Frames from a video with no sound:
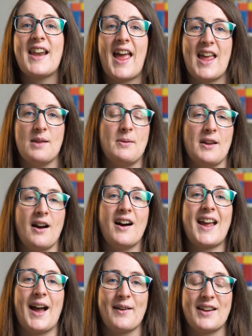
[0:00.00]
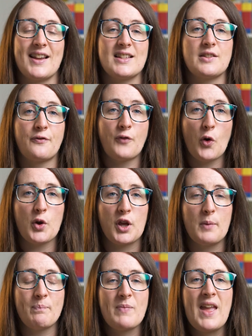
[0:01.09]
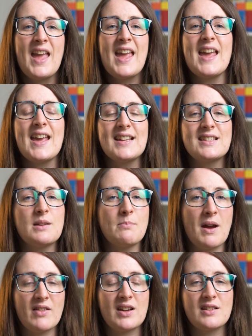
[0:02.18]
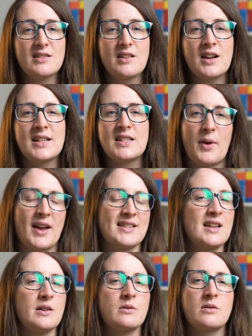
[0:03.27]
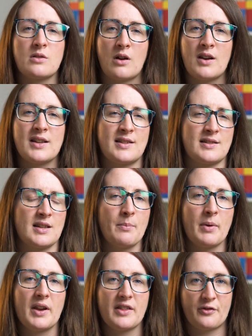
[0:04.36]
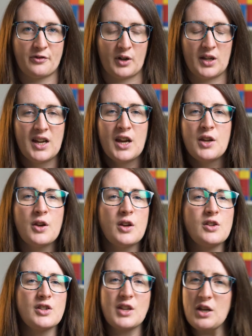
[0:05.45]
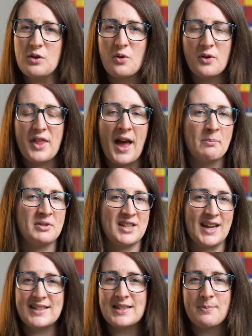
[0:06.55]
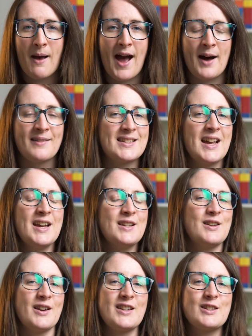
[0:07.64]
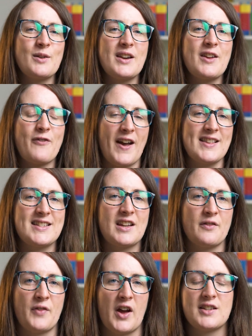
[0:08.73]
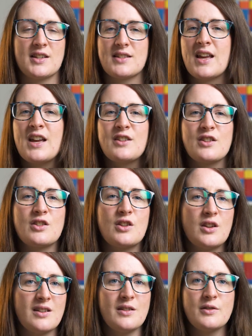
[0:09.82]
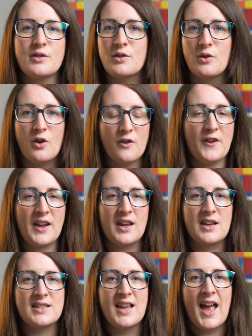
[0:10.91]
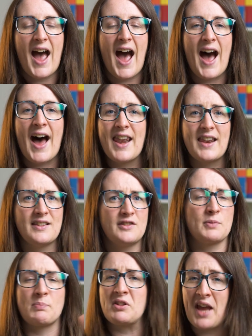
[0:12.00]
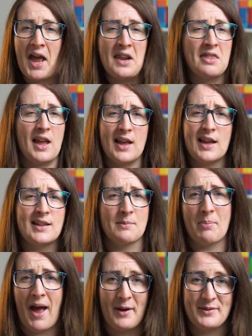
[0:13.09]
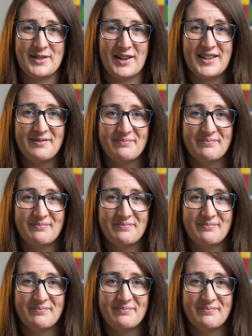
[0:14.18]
APR calculator for you. It is an American site, so it has a little dollars symbol at the front. You can just ignore that, pretend it's pounds. You don't need to do any fancy conversions. Just use your figures and just pretend that it is a pound sign.